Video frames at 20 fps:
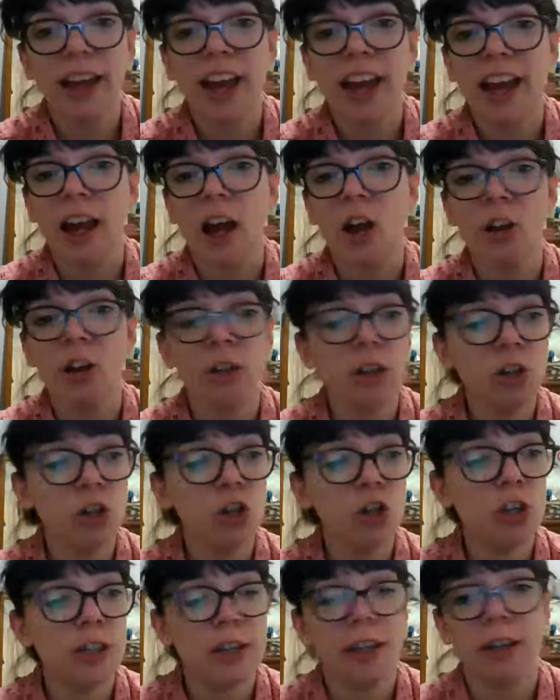Okay, I don't think she
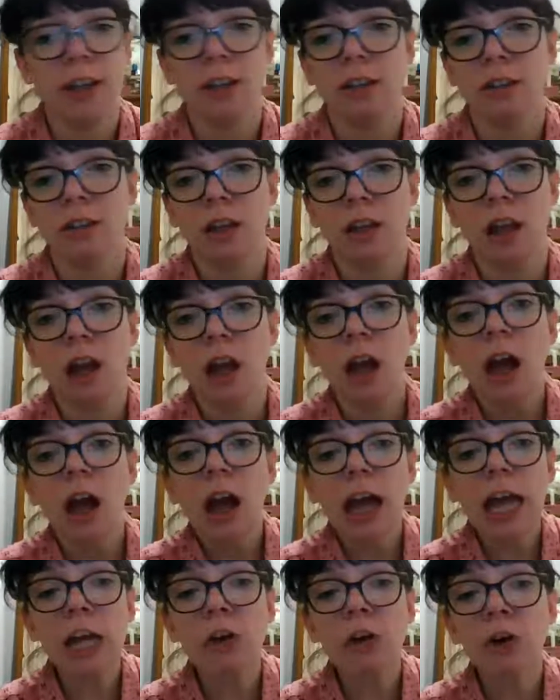knows how to kiss.
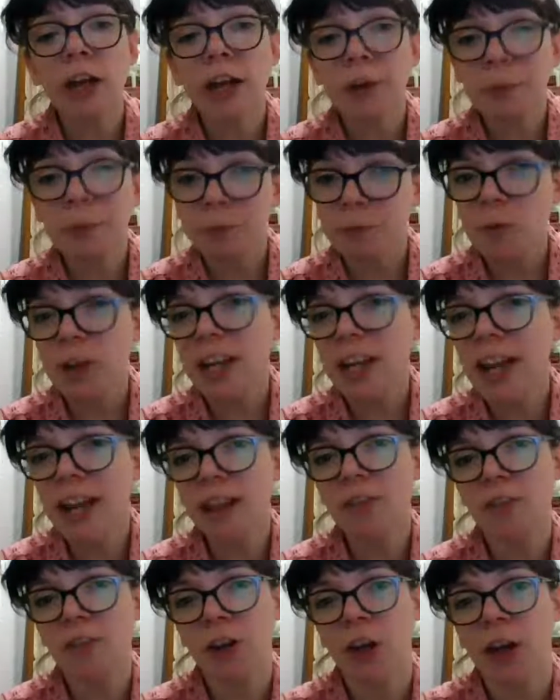Anyway, we're going to
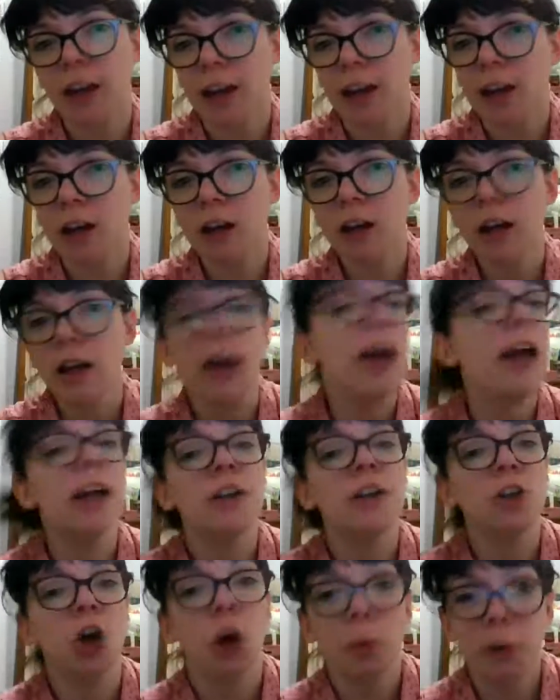end the video here
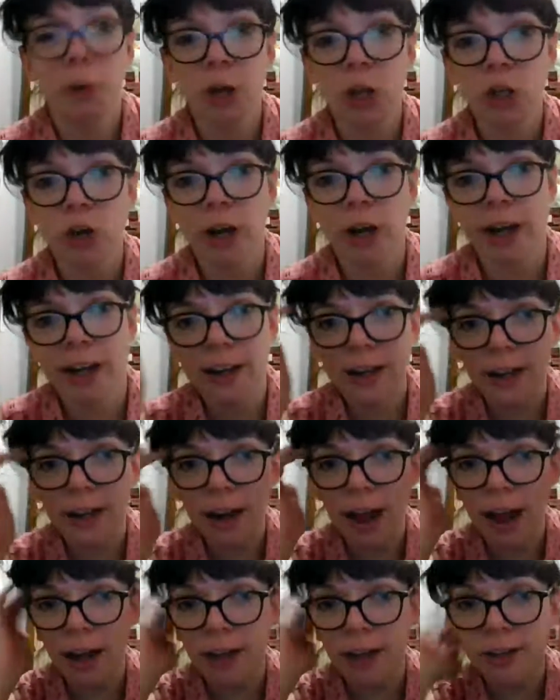and I hope you enjoyed it
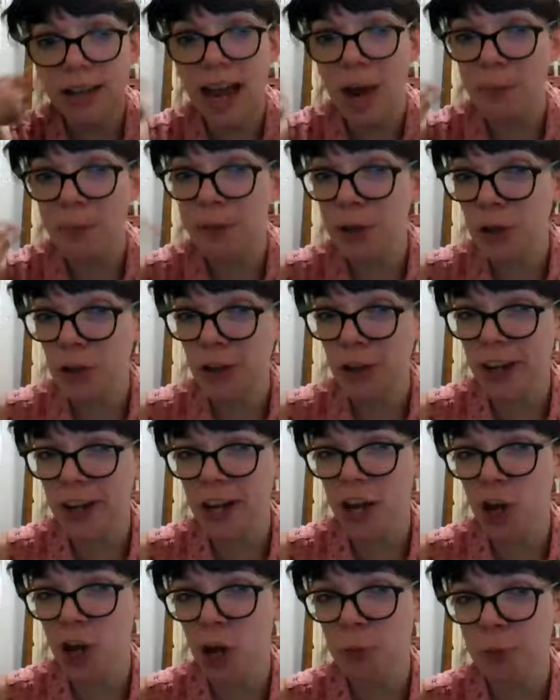and happy new
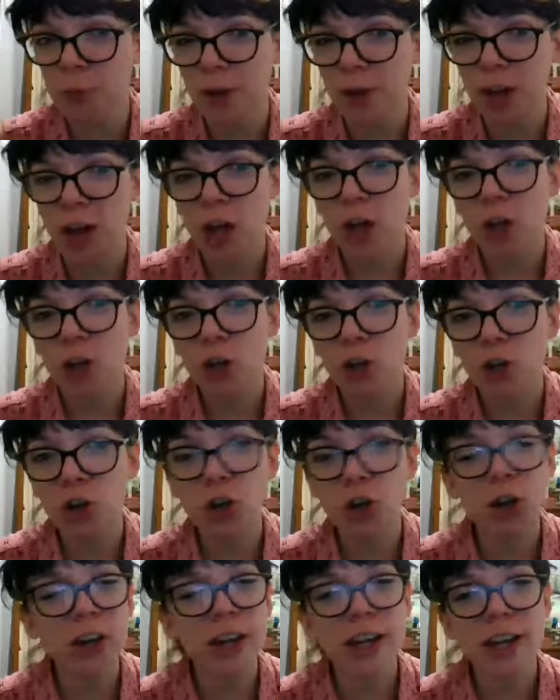year. Hope new
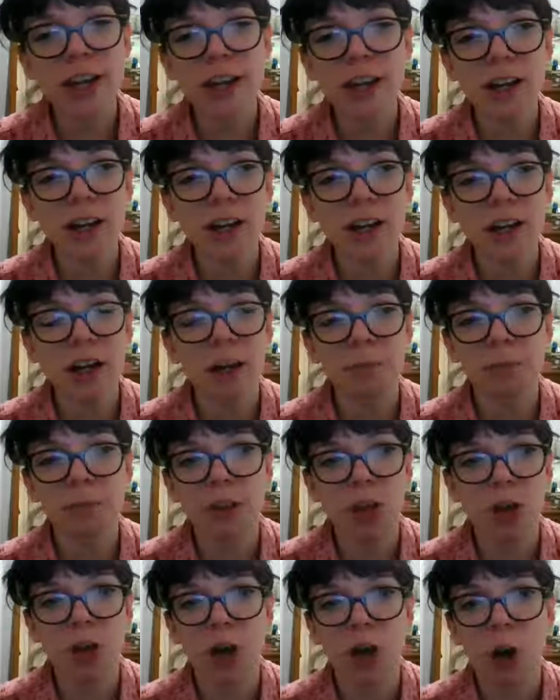year,
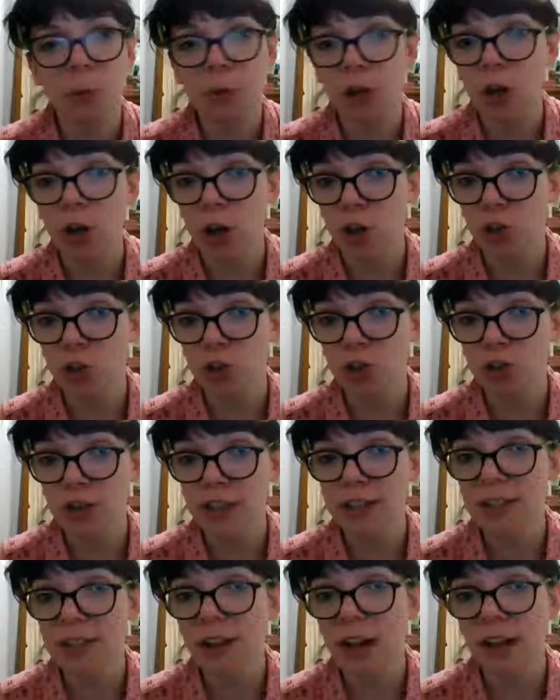hope
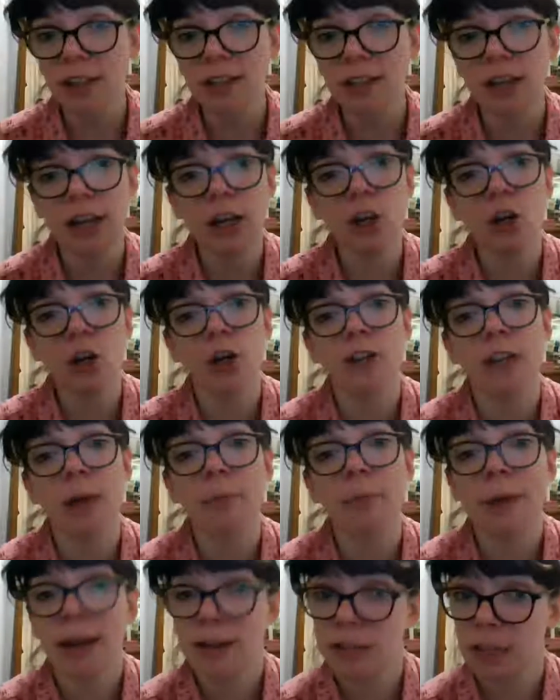2019 goes
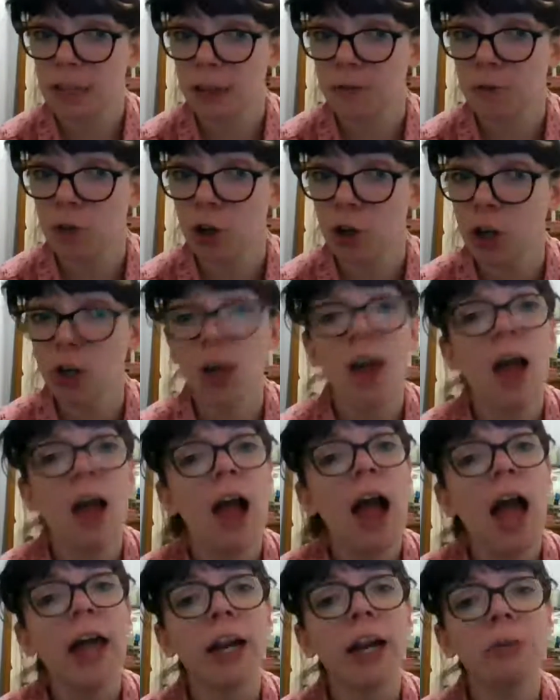amazing for you
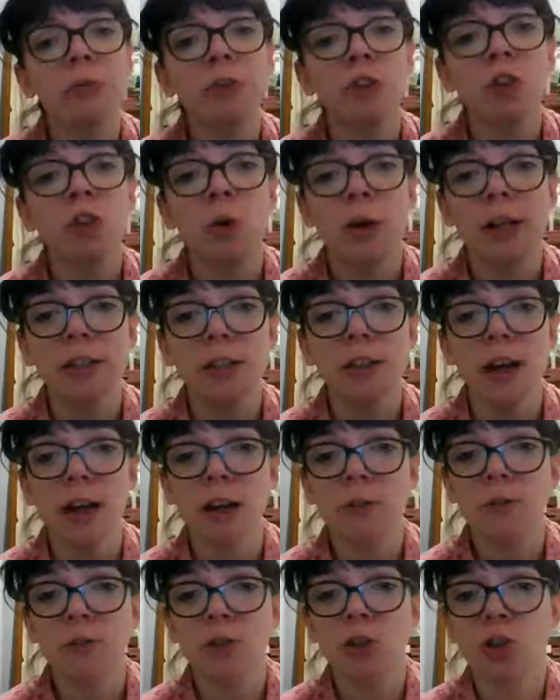and I'm so
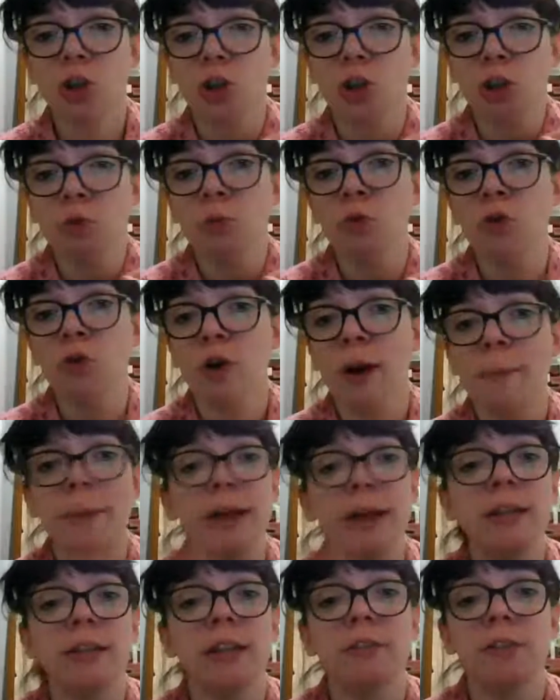excited to show you more
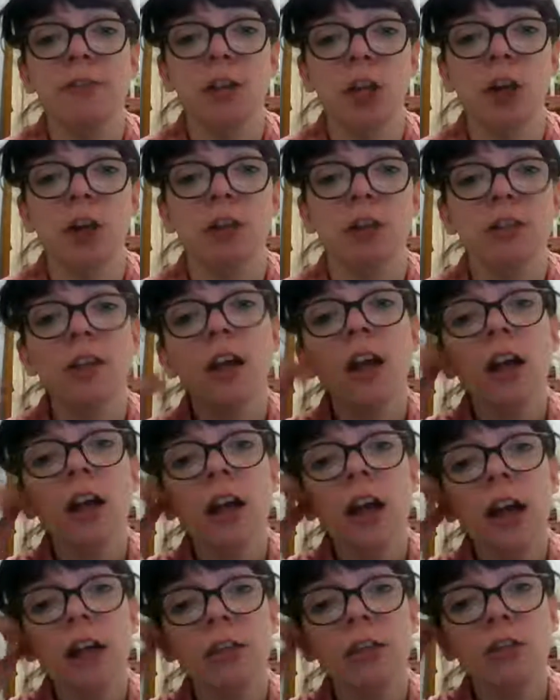amazing videos
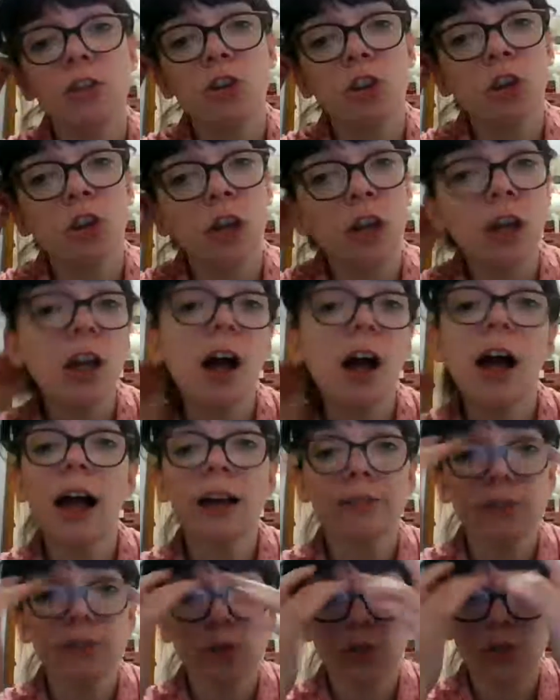in the new year. I
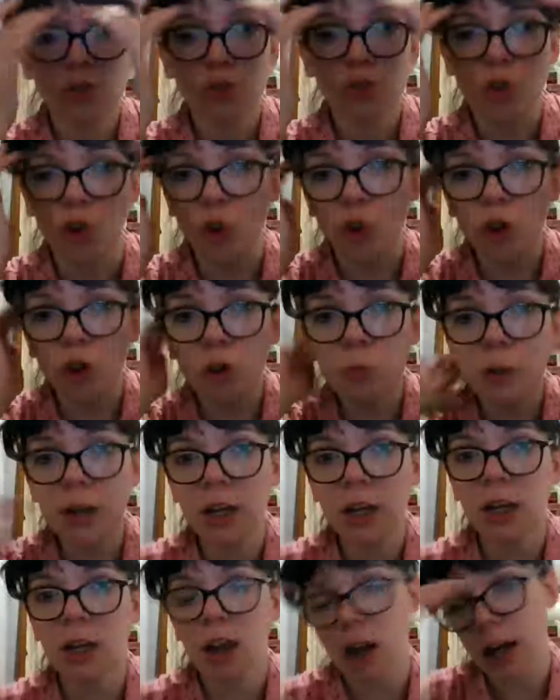have so
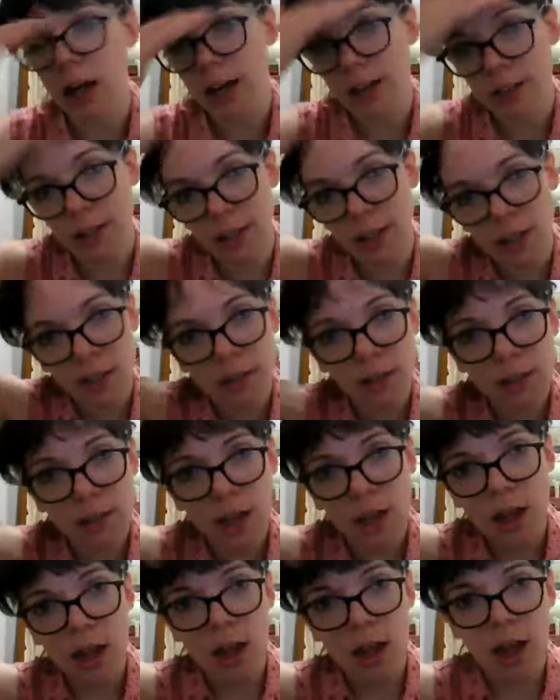many ideas
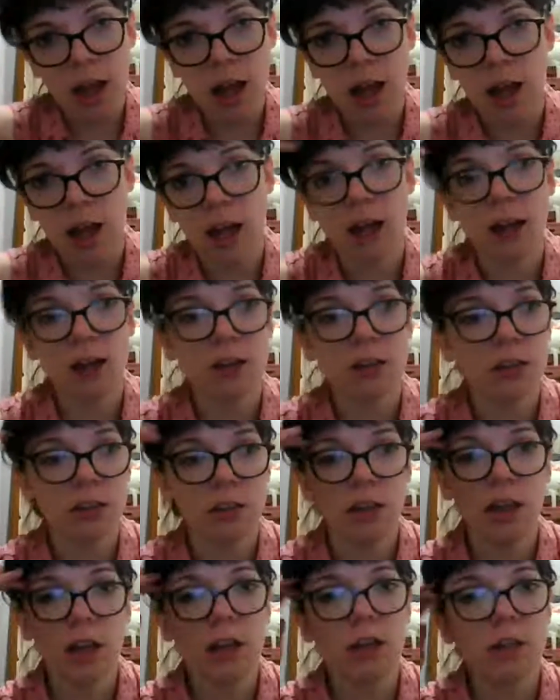and
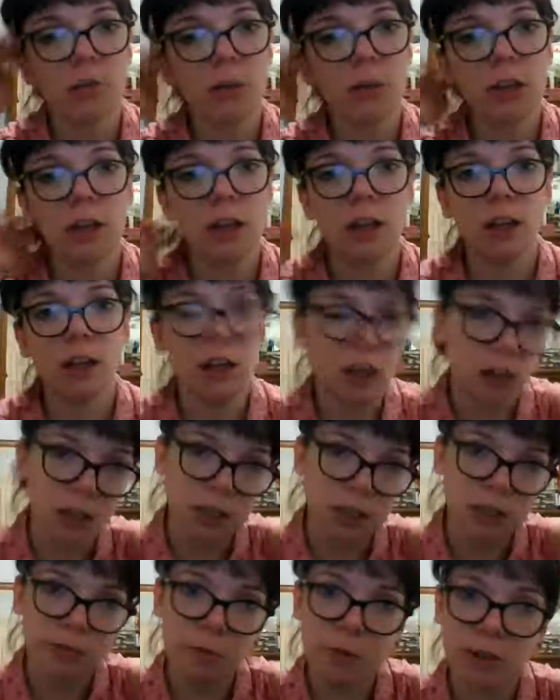yeah, there's going to be like
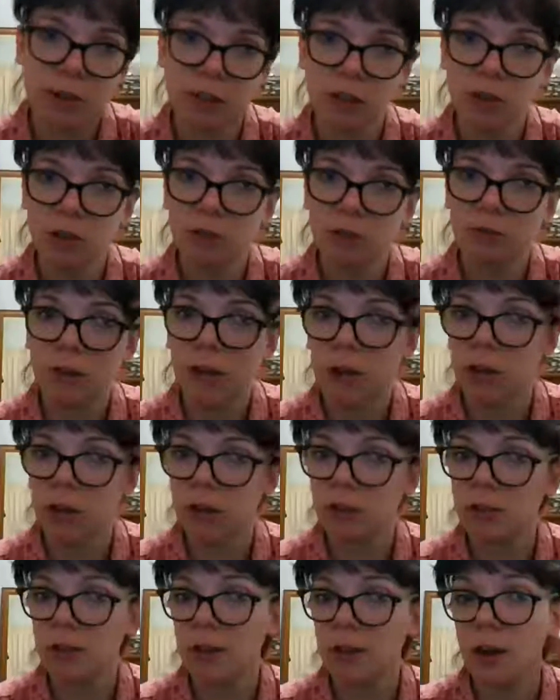lots of amazing
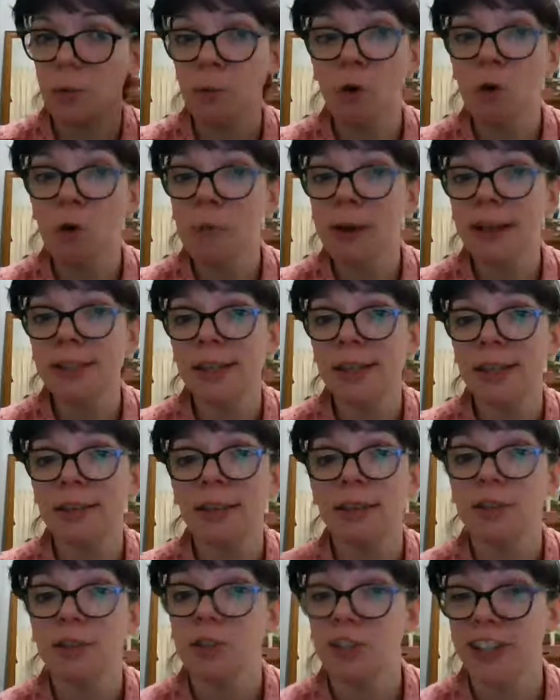videos, more amazing
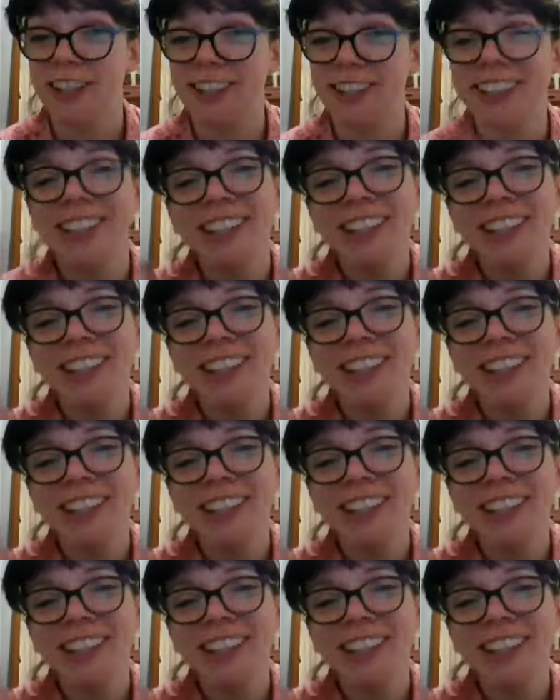than this year.